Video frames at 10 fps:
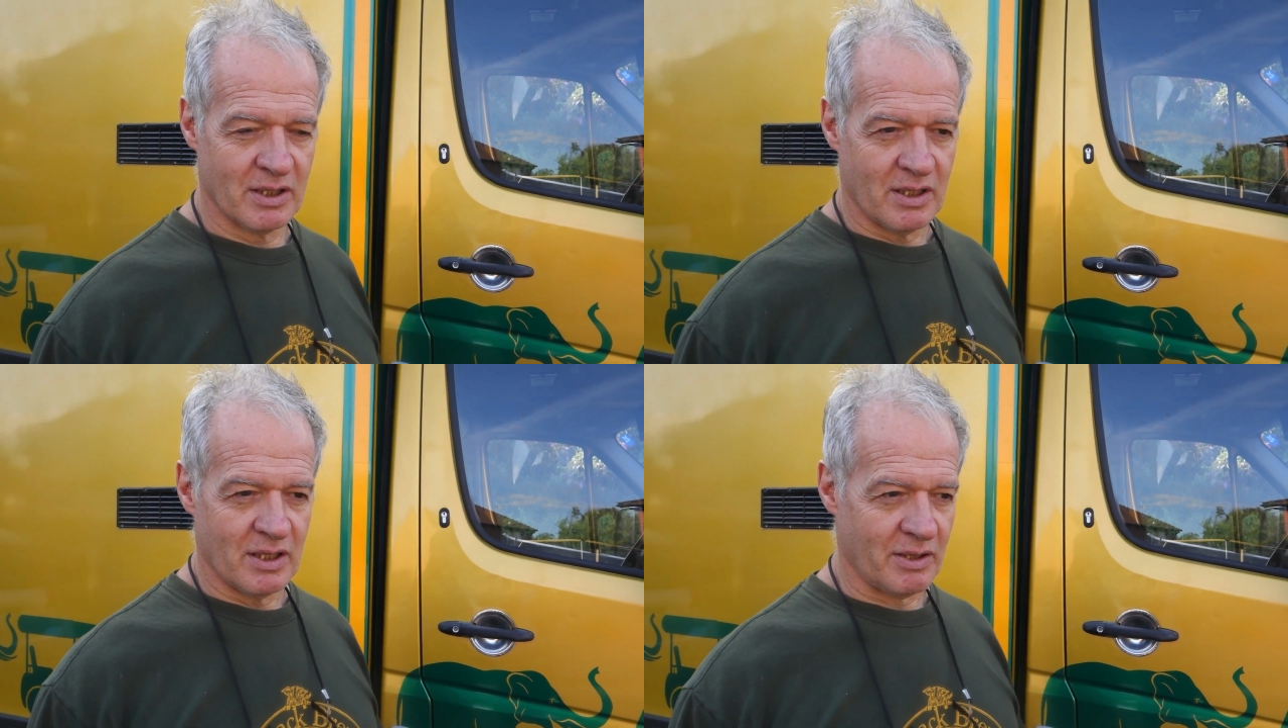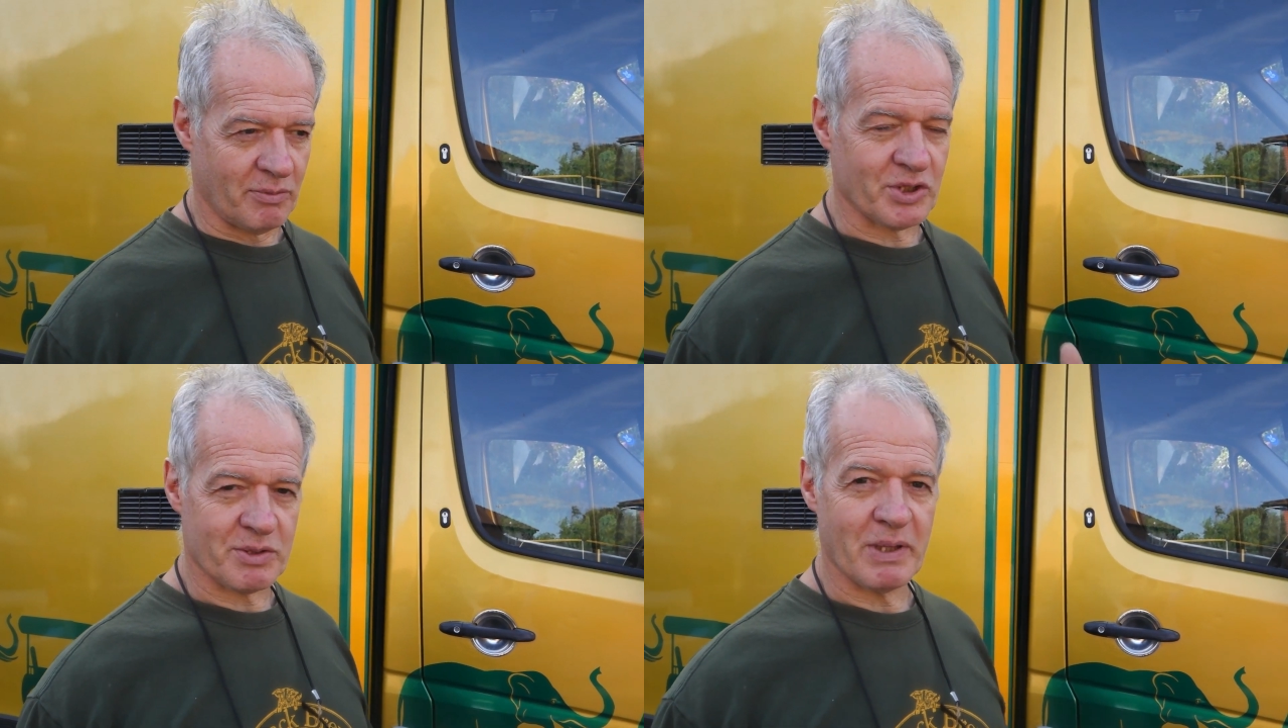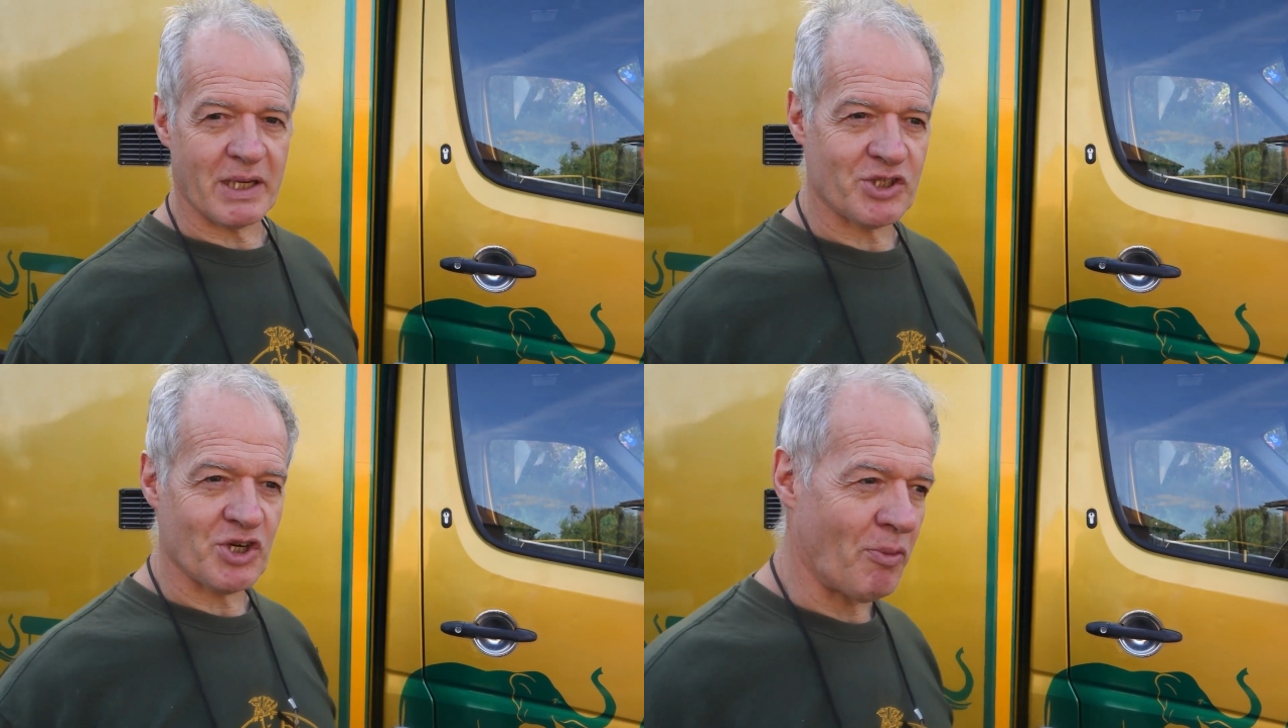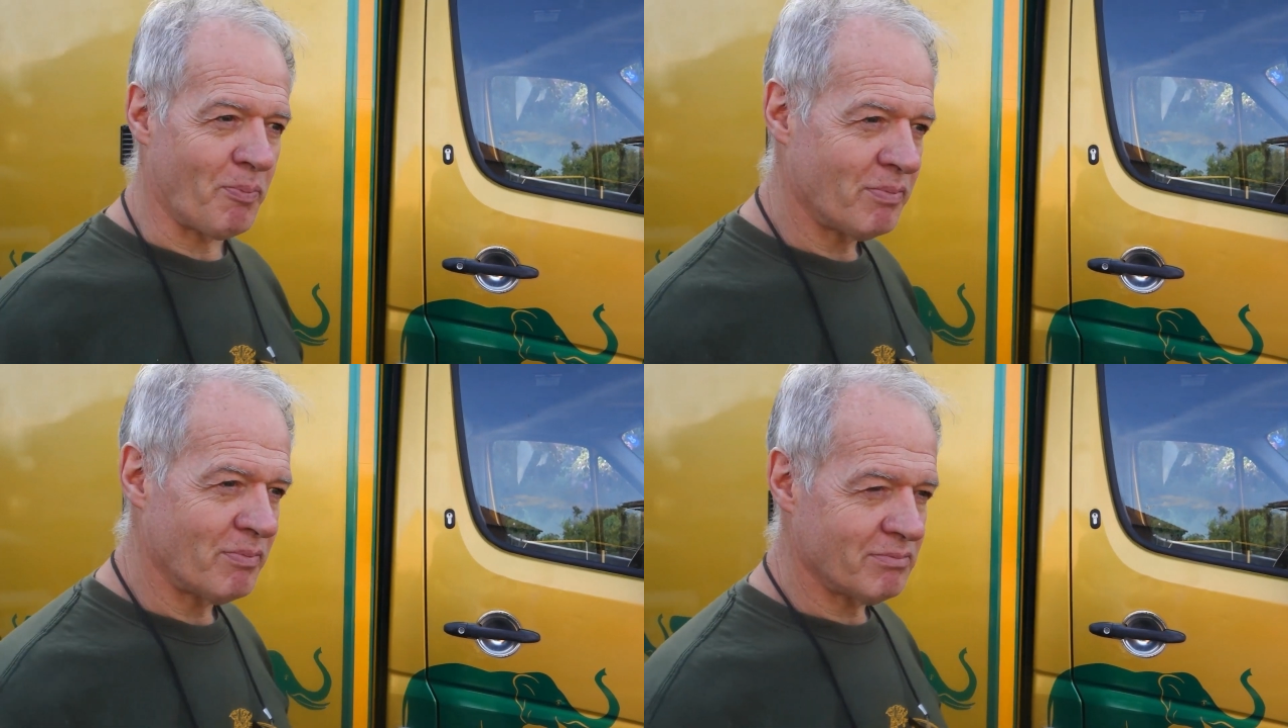it was a big job,
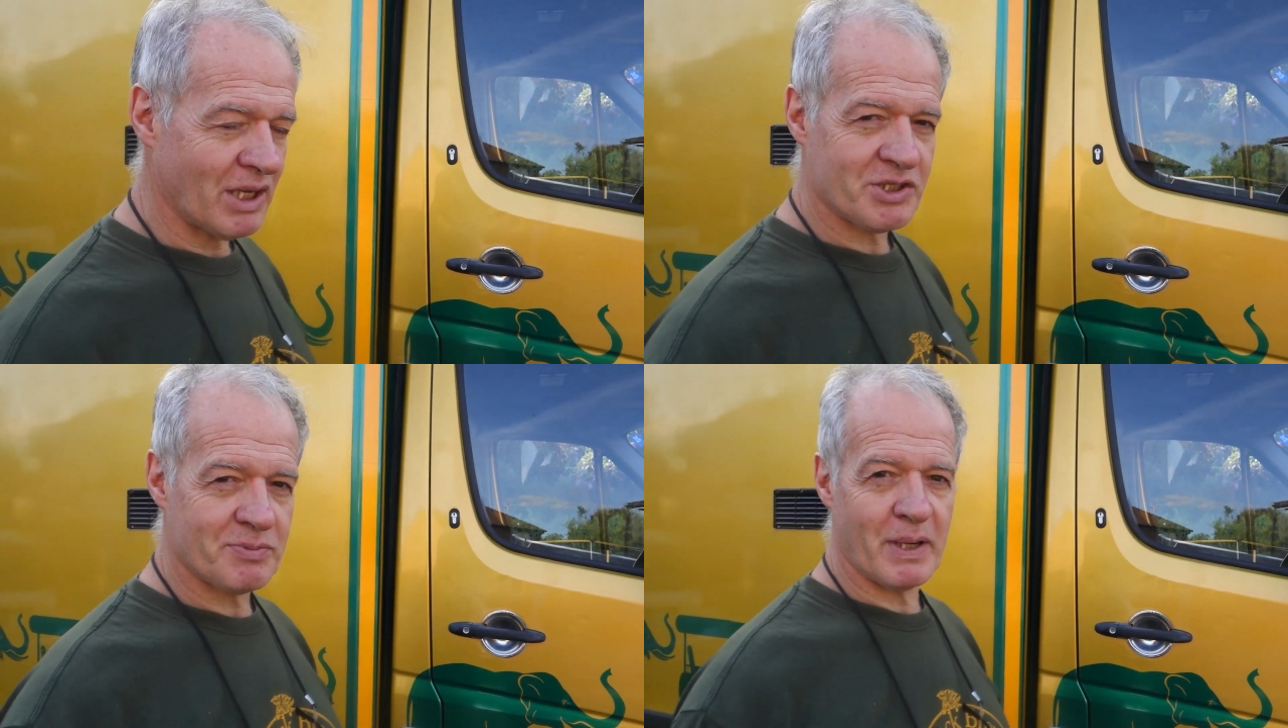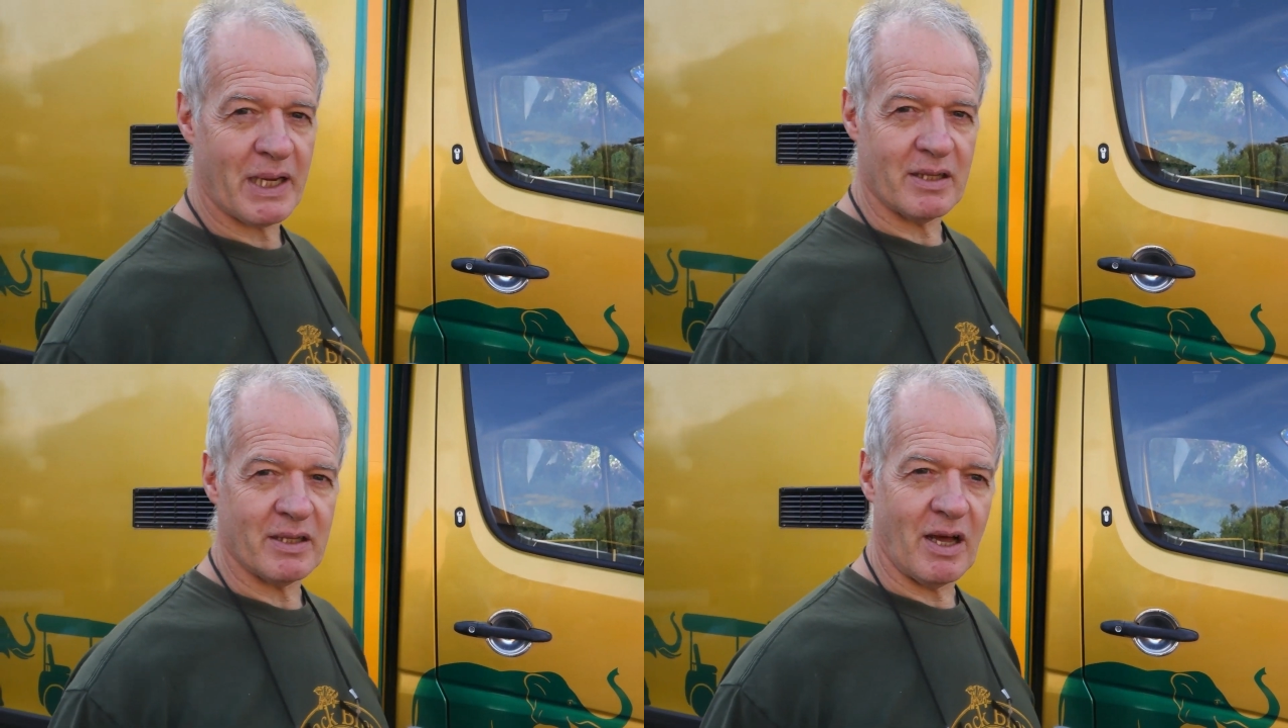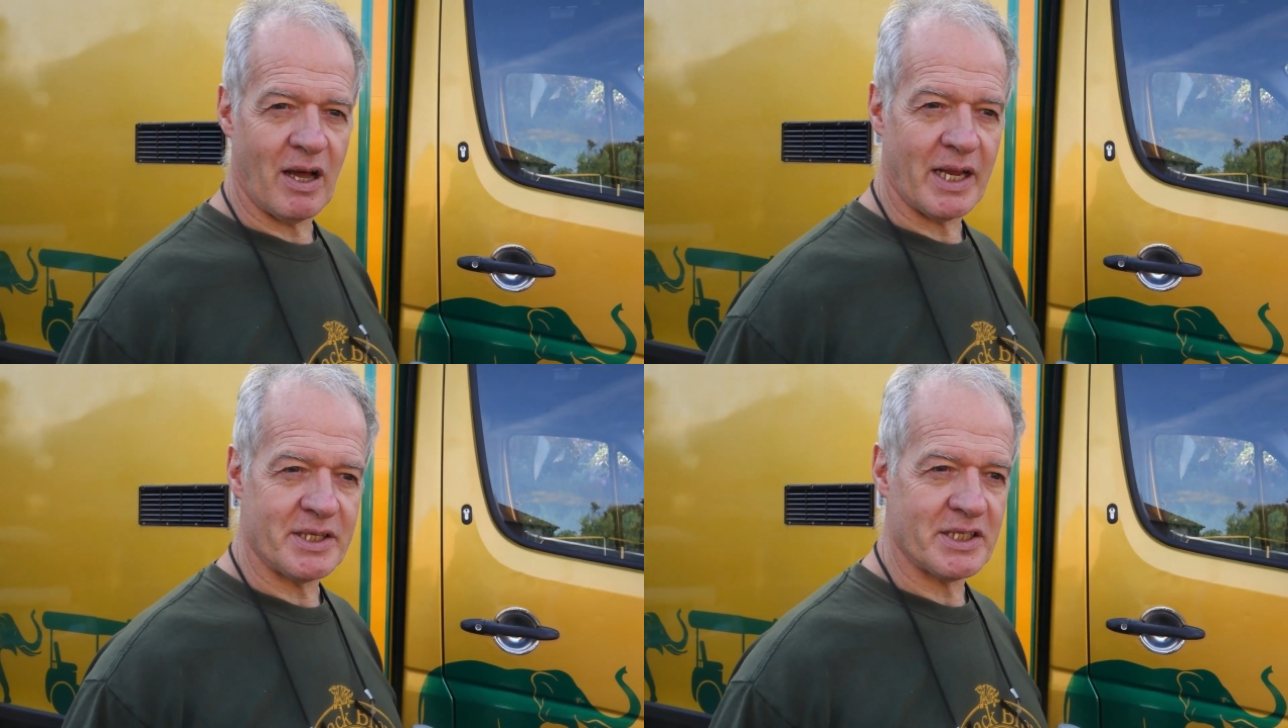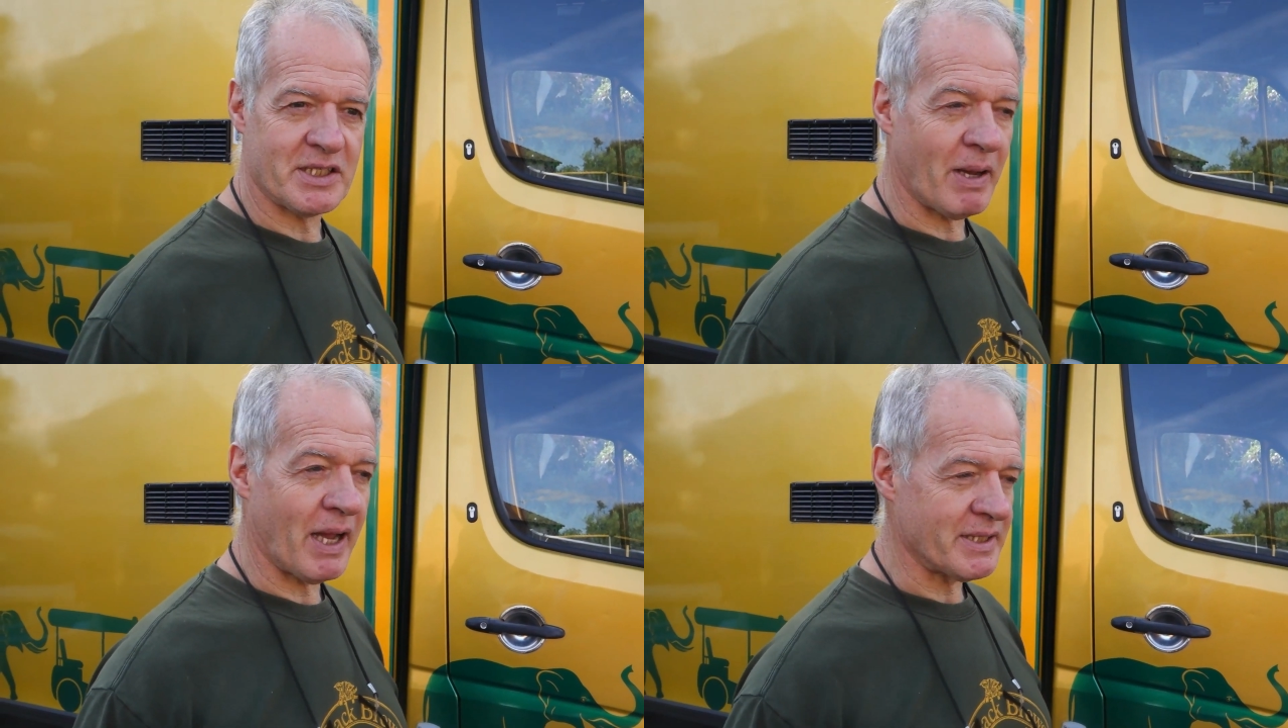much bigger than I
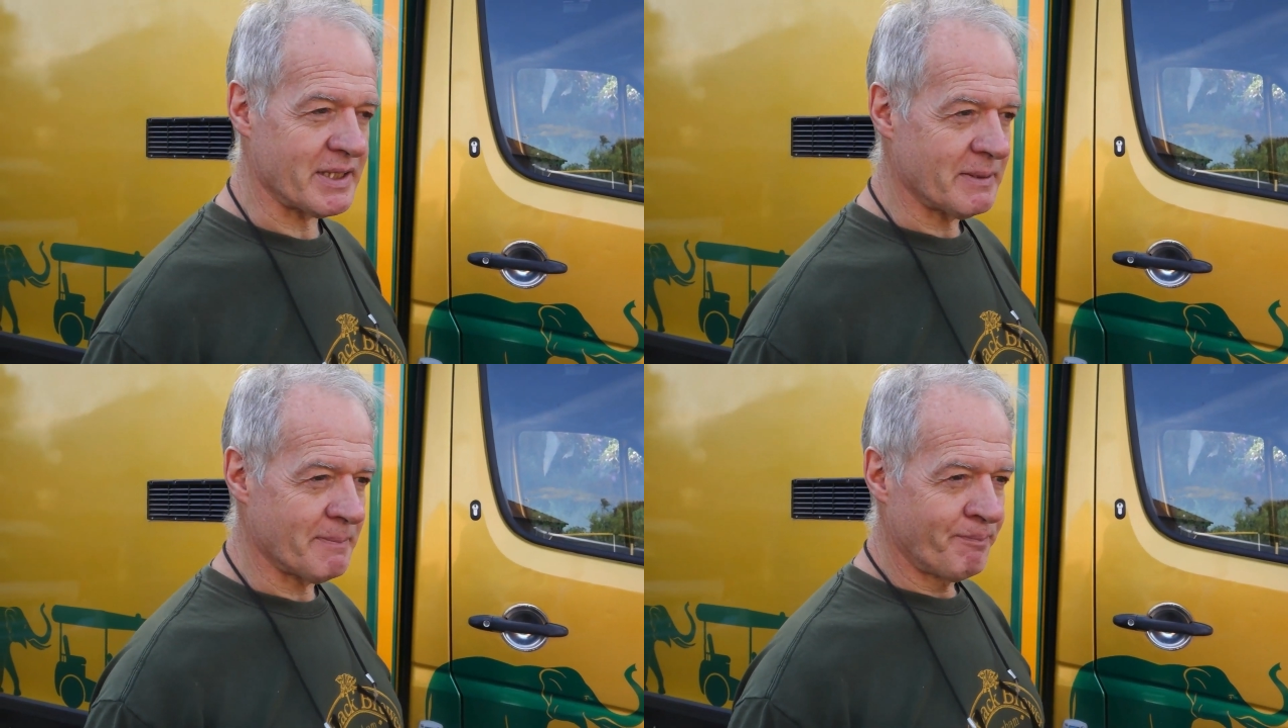anticipated.